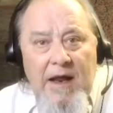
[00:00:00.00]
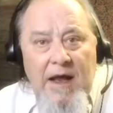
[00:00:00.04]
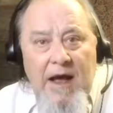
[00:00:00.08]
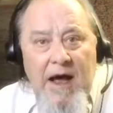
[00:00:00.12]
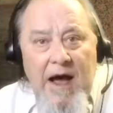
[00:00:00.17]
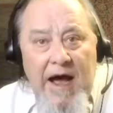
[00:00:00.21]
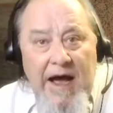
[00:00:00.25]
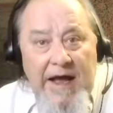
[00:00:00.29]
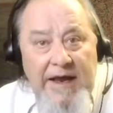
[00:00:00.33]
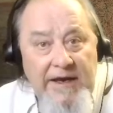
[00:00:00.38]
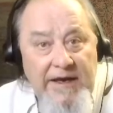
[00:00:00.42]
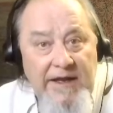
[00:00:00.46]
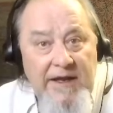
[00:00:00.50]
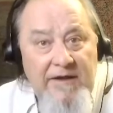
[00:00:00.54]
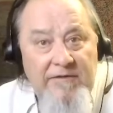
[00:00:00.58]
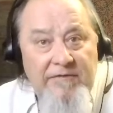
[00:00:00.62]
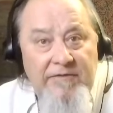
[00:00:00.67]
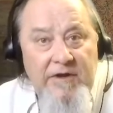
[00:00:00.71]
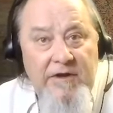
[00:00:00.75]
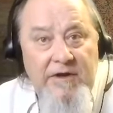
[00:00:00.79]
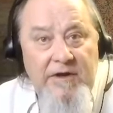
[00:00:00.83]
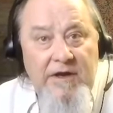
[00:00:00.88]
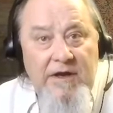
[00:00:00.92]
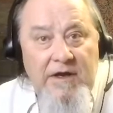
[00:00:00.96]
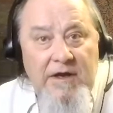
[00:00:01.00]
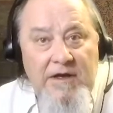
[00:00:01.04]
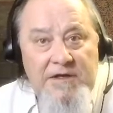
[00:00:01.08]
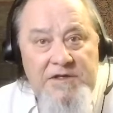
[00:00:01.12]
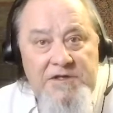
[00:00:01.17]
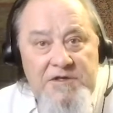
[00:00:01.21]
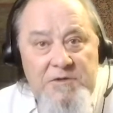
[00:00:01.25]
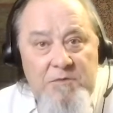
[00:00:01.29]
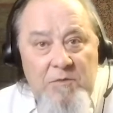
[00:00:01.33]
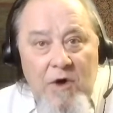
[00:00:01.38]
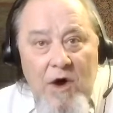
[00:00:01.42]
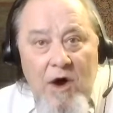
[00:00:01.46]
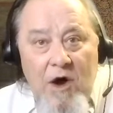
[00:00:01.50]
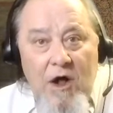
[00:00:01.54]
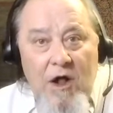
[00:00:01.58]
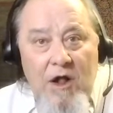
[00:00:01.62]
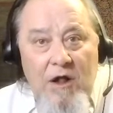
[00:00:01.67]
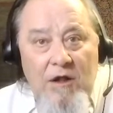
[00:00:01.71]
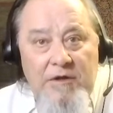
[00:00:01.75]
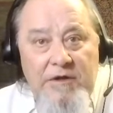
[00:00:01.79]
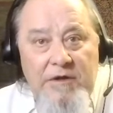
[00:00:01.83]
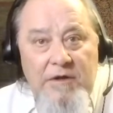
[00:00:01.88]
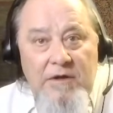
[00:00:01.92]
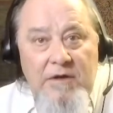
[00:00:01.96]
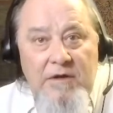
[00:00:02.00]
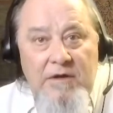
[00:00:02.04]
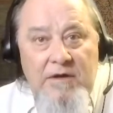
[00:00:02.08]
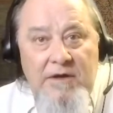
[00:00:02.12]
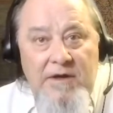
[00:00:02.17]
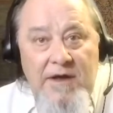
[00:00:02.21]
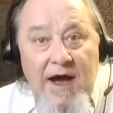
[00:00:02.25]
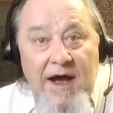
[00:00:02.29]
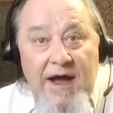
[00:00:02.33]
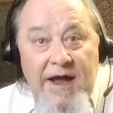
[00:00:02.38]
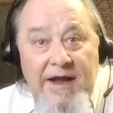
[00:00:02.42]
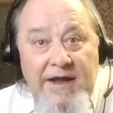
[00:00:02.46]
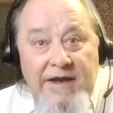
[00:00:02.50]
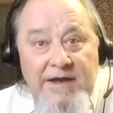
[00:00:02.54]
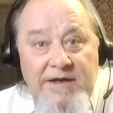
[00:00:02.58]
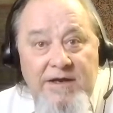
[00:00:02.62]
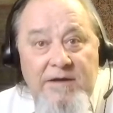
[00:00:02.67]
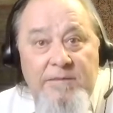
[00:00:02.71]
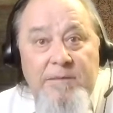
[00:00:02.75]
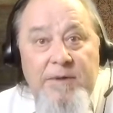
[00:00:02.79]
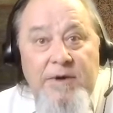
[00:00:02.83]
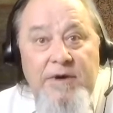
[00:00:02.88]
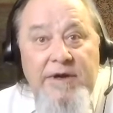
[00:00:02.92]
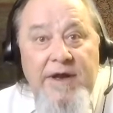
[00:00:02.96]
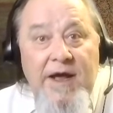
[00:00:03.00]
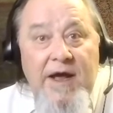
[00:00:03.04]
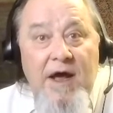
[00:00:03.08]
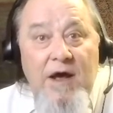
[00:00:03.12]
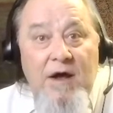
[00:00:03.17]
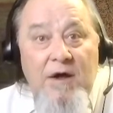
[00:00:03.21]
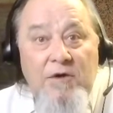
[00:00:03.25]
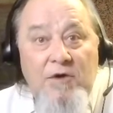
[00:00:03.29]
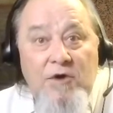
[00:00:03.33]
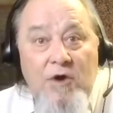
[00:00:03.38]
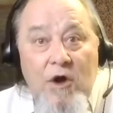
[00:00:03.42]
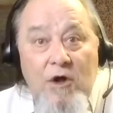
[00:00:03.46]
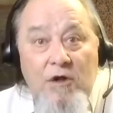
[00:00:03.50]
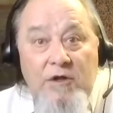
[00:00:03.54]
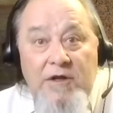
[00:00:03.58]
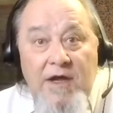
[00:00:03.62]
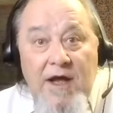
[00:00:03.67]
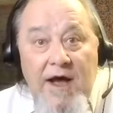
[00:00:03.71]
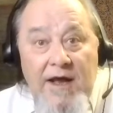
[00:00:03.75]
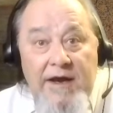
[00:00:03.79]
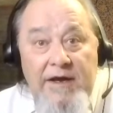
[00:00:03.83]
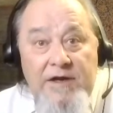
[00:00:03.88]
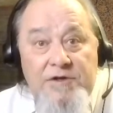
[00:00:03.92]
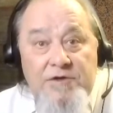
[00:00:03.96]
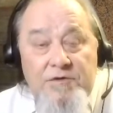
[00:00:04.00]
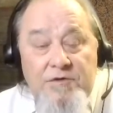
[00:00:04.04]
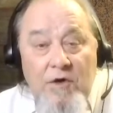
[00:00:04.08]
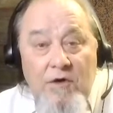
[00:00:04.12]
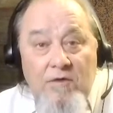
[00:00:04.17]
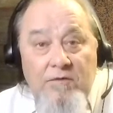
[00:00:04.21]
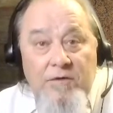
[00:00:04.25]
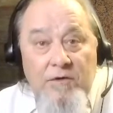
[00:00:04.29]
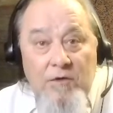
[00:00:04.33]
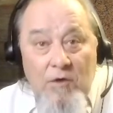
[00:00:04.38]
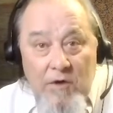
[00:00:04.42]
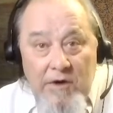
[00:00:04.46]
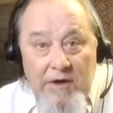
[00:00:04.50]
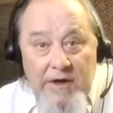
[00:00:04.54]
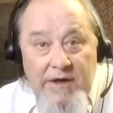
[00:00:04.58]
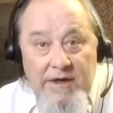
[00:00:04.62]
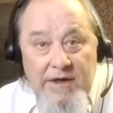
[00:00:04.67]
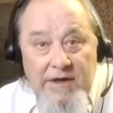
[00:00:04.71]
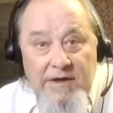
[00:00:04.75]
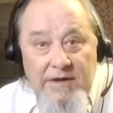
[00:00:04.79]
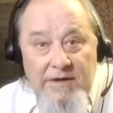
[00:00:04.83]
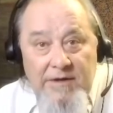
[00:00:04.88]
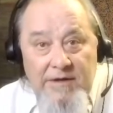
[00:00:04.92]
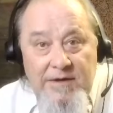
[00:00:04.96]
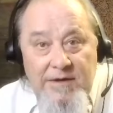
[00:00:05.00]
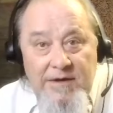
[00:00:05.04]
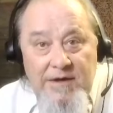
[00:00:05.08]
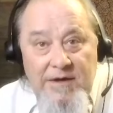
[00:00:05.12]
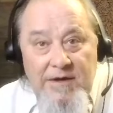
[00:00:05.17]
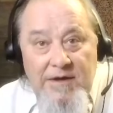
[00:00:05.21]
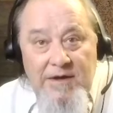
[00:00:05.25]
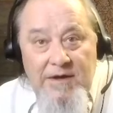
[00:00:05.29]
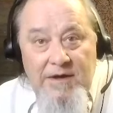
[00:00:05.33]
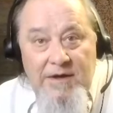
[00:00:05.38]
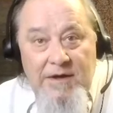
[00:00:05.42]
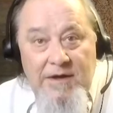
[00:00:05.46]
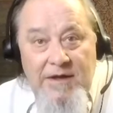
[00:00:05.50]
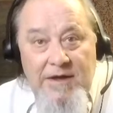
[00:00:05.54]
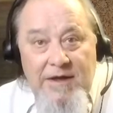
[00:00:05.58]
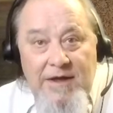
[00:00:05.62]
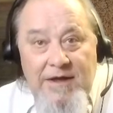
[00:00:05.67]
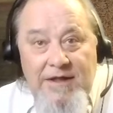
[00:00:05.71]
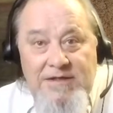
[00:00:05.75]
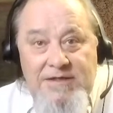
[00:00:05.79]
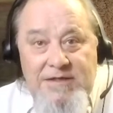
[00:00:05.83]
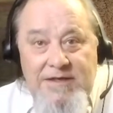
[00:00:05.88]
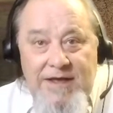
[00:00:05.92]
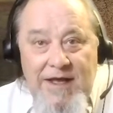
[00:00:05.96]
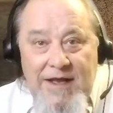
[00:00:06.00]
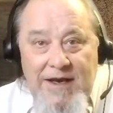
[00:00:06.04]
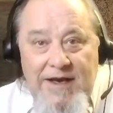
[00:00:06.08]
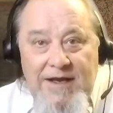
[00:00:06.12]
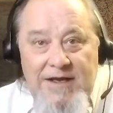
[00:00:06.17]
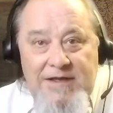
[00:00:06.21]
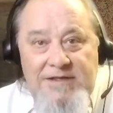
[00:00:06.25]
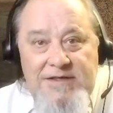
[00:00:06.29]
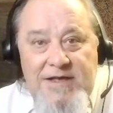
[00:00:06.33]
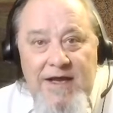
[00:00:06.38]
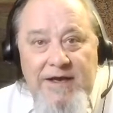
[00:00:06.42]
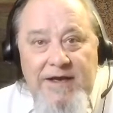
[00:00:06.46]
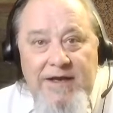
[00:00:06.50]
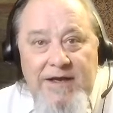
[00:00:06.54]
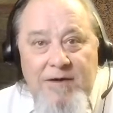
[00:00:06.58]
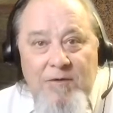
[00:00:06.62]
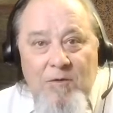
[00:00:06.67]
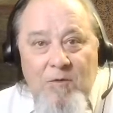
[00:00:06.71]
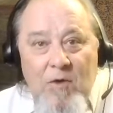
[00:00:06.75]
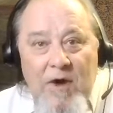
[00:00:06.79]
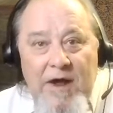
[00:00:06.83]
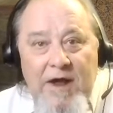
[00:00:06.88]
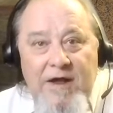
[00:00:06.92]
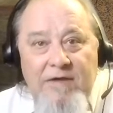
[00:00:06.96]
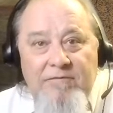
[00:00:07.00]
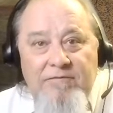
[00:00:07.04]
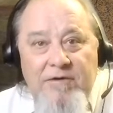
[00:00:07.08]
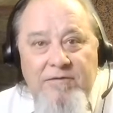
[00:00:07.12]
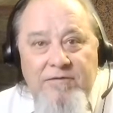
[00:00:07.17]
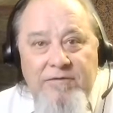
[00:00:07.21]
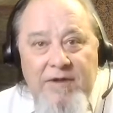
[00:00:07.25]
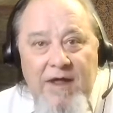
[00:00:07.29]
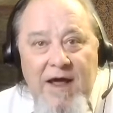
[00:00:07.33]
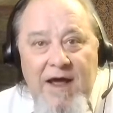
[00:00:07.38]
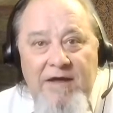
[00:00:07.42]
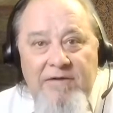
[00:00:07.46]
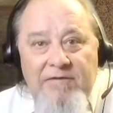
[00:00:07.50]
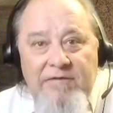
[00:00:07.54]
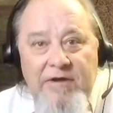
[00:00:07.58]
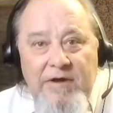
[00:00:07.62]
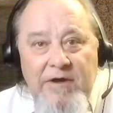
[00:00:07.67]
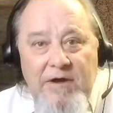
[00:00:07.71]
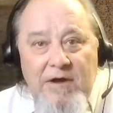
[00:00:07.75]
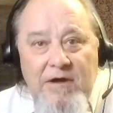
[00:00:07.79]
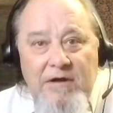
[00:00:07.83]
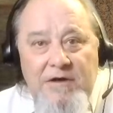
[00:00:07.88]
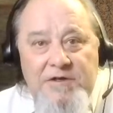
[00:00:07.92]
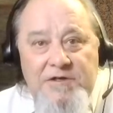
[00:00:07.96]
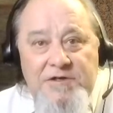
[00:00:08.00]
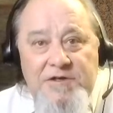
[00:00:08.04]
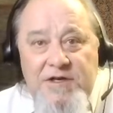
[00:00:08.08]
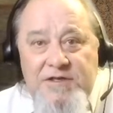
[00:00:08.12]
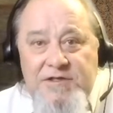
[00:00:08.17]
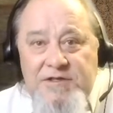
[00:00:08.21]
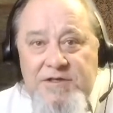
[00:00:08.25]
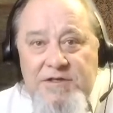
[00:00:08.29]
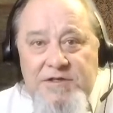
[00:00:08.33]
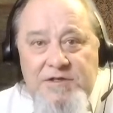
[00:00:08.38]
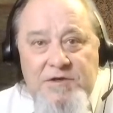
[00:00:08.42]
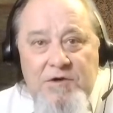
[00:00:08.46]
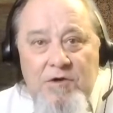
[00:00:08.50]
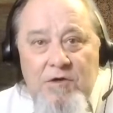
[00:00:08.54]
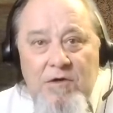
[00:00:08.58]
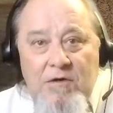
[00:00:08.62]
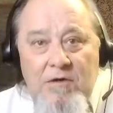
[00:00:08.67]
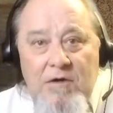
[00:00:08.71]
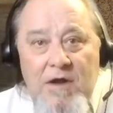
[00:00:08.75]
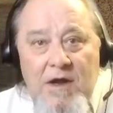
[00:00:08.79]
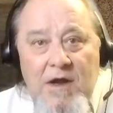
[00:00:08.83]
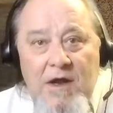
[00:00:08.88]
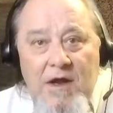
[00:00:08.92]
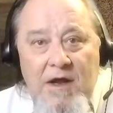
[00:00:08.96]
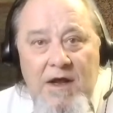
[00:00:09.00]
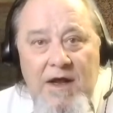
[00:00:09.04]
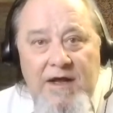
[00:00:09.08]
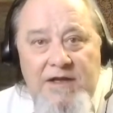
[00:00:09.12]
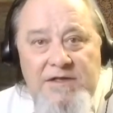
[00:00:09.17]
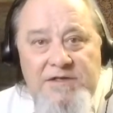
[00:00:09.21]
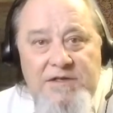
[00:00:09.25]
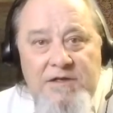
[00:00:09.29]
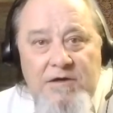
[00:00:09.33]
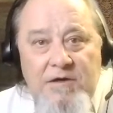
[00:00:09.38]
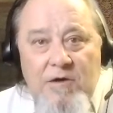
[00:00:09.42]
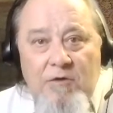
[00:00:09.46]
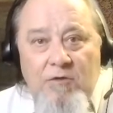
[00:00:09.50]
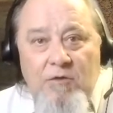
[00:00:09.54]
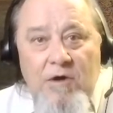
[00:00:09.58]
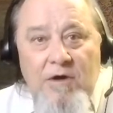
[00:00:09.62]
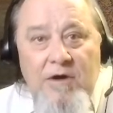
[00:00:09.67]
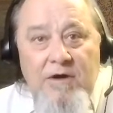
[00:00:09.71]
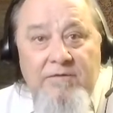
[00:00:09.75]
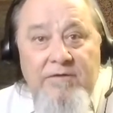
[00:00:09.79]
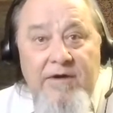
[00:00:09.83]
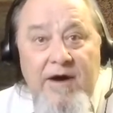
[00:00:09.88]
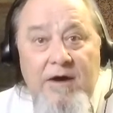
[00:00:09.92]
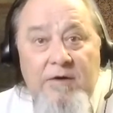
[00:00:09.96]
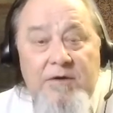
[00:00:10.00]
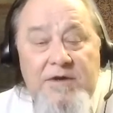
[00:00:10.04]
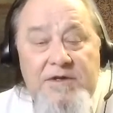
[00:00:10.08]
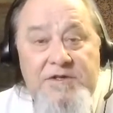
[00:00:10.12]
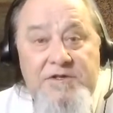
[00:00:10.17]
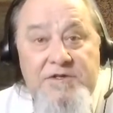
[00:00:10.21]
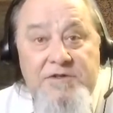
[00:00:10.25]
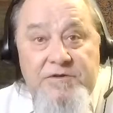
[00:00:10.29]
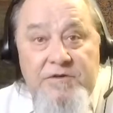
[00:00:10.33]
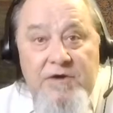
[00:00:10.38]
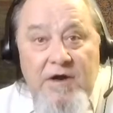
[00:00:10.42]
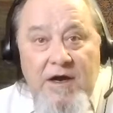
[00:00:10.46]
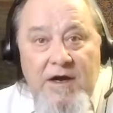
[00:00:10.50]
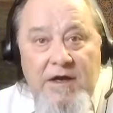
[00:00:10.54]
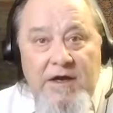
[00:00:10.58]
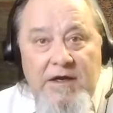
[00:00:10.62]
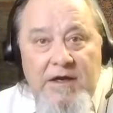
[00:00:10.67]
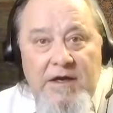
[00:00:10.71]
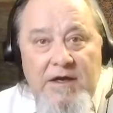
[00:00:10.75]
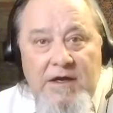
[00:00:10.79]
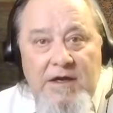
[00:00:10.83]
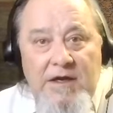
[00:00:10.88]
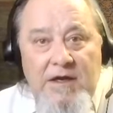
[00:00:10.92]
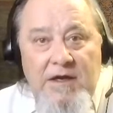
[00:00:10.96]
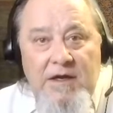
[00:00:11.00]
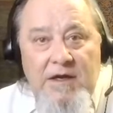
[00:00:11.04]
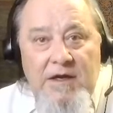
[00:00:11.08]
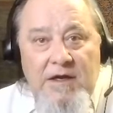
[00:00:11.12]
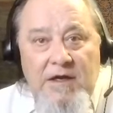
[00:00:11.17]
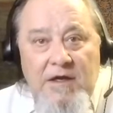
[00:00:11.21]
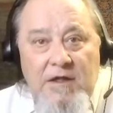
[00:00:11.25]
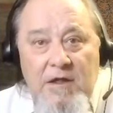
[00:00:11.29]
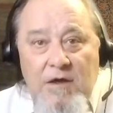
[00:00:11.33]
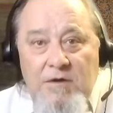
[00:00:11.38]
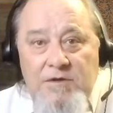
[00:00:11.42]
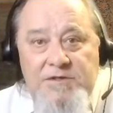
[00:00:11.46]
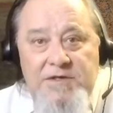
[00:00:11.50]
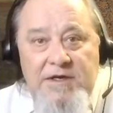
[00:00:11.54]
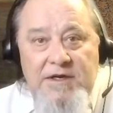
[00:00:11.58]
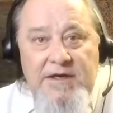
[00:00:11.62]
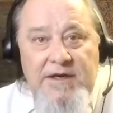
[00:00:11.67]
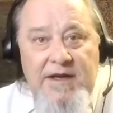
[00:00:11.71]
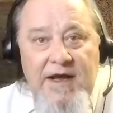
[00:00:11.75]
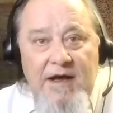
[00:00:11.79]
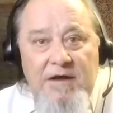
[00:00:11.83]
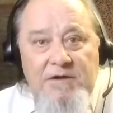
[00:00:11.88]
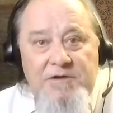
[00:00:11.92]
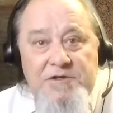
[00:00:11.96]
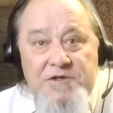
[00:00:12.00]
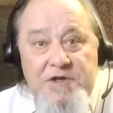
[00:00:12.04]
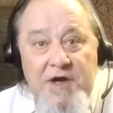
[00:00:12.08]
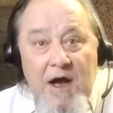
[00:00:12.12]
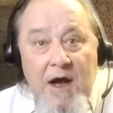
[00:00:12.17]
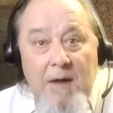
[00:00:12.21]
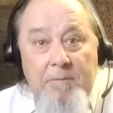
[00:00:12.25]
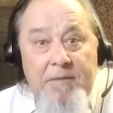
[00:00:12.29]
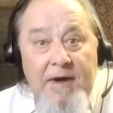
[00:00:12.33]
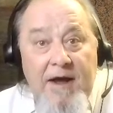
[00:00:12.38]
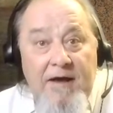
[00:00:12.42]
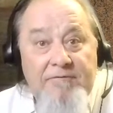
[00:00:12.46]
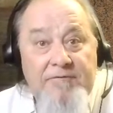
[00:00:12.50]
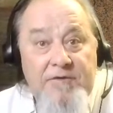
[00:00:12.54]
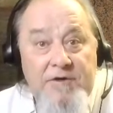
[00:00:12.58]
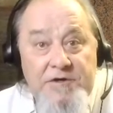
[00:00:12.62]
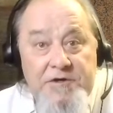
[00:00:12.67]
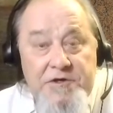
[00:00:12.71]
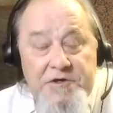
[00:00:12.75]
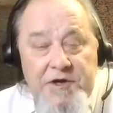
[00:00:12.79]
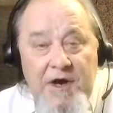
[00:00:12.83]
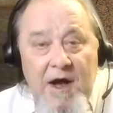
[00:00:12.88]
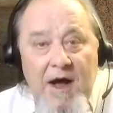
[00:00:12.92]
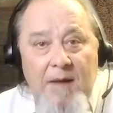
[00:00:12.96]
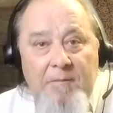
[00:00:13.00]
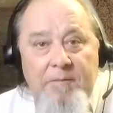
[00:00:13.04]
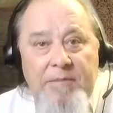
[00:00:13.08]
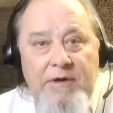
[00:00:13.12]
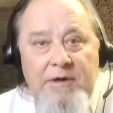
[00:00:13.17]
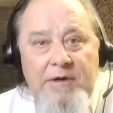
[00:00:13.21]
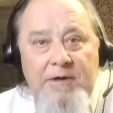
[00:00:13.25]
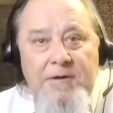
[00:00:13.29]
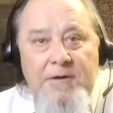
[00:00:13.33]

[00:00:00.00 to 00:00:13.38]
I live in a small, dying timber town called Cottage Grove in Oregon. It's getting a second wave of life here just as the coronavirus struck, closing down shop after shop.